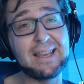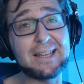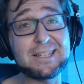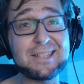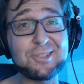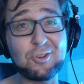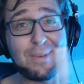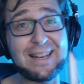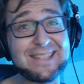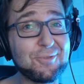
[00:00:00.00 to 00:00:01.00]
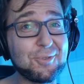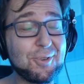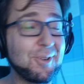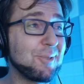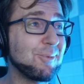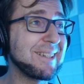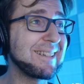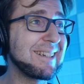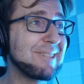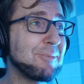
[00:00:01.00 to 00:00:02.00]
This should be a lesson for you in
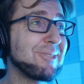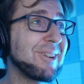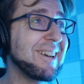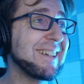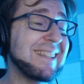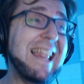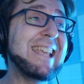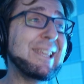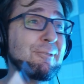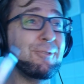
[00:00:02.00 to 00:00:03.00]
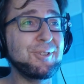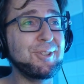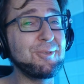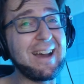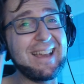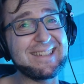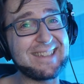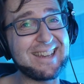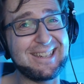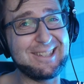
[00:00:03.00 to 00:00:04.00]
one in one regard. UI is
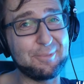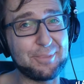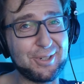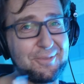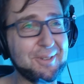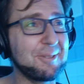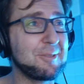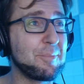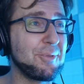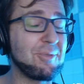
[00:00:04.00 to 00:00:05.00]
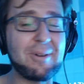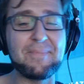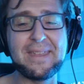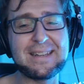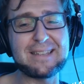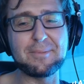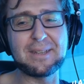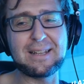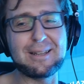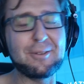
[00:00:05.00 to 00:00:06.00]
actually super difficult to program. That's
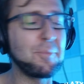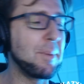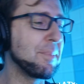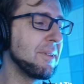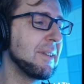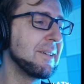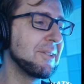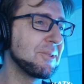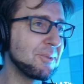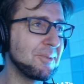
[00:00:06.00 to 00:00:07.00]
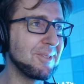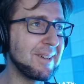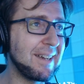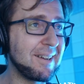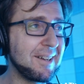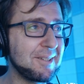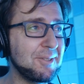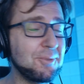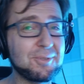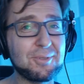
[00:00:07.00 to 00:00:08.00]
something that a lot of people who are
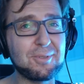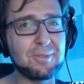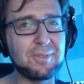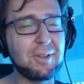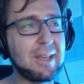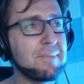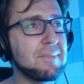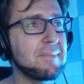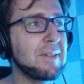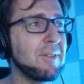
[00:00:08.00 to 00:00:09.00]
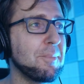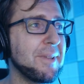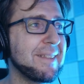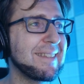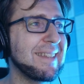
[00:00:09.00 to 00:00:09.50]
new to video game development